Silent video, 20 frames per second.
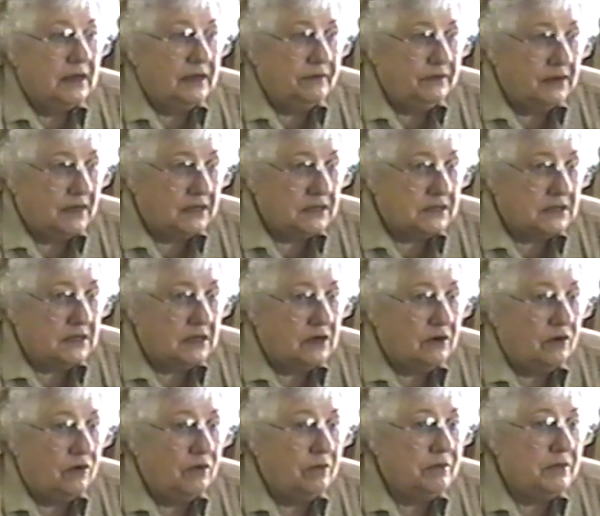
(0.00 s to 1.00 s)
and they could stay
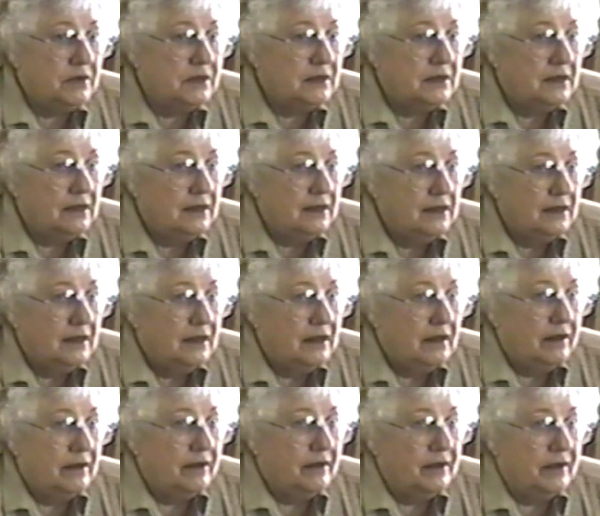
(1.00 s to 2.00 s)
home, and
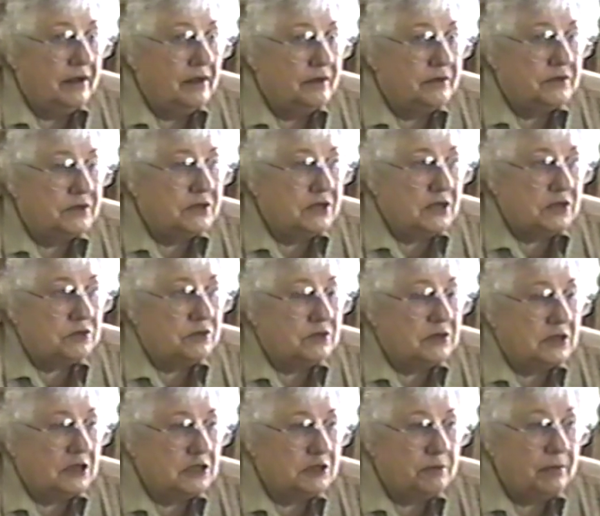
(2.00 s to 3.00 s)
it just
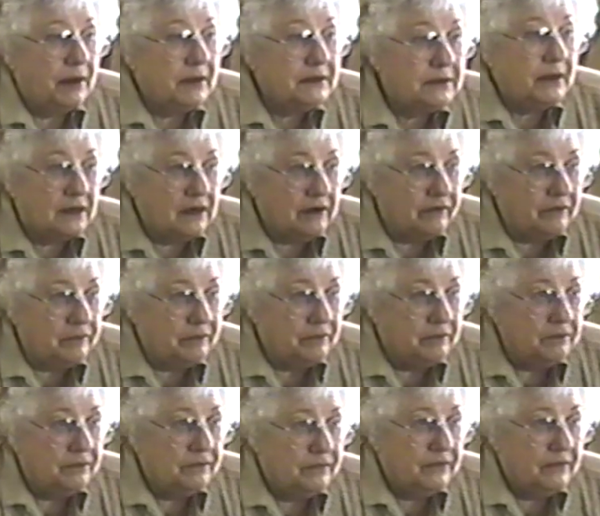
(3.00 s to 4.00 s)
was expected of
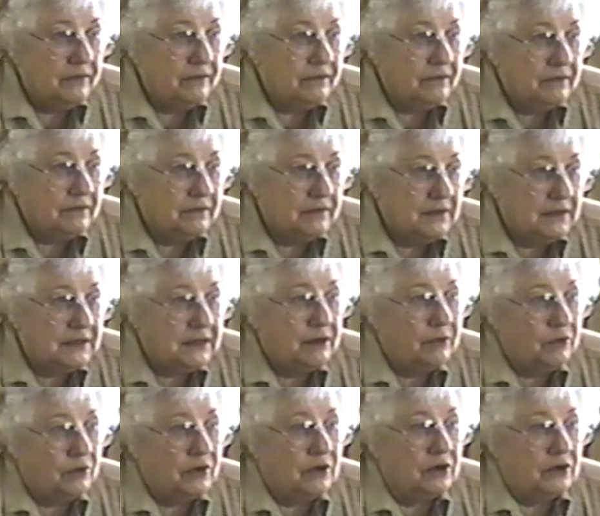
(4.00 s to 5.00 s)
them that
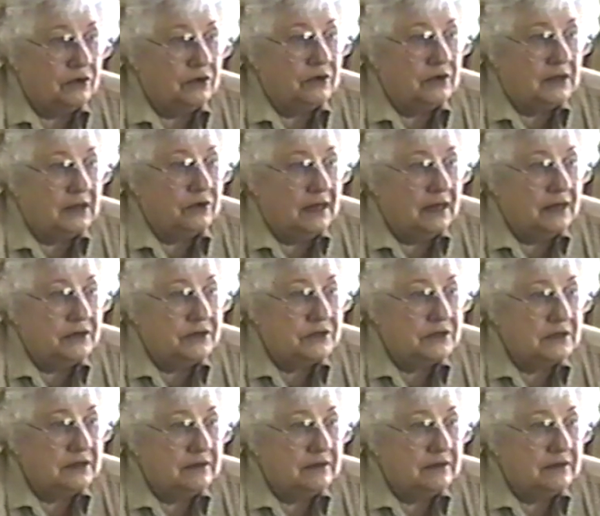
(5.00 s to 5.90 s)
they were going to go to college.